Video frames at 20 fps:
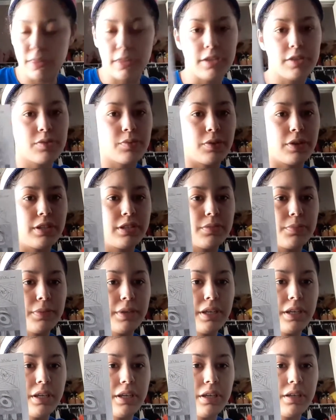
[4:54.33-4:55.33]
This one's
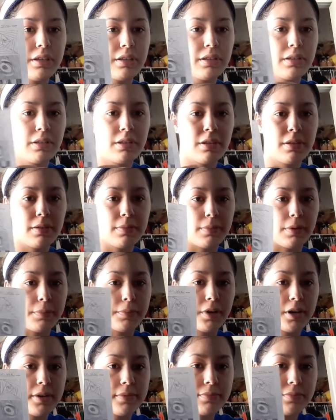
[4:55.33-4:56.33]
me. My
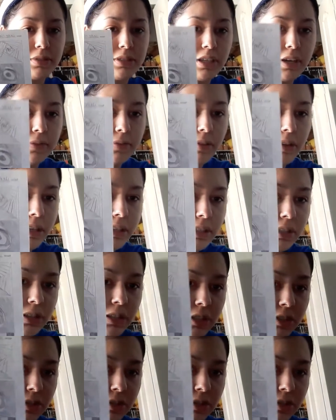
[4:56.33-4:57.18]
mom definitely did